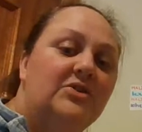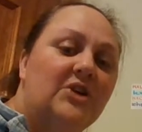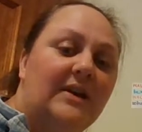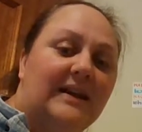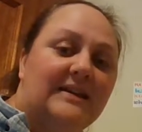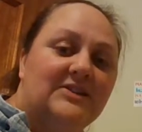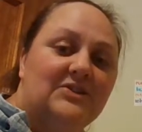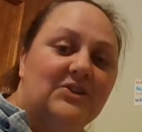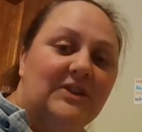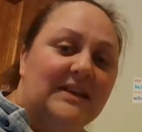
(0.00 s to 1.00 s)
You don't need to
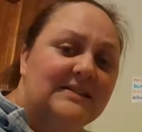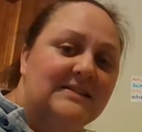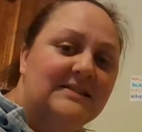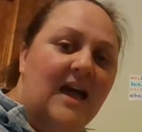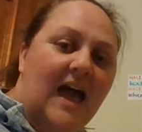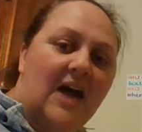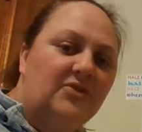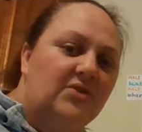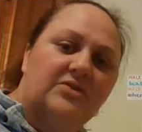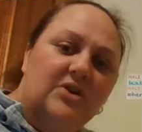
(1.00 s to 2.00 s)
do this,
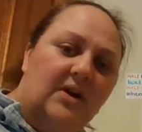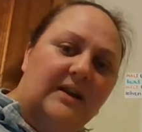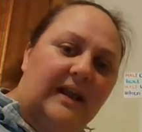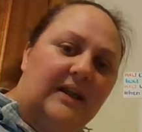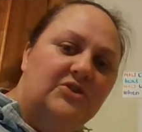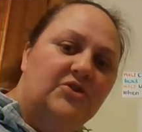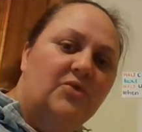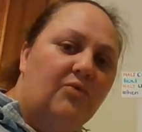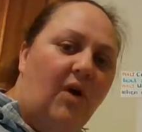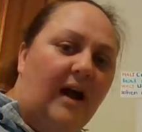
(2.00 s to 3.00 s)
and you don't need
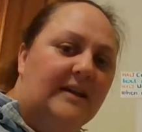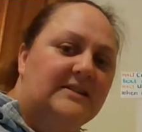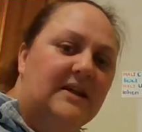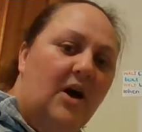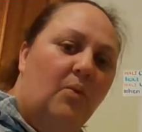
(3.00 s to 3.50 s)
to write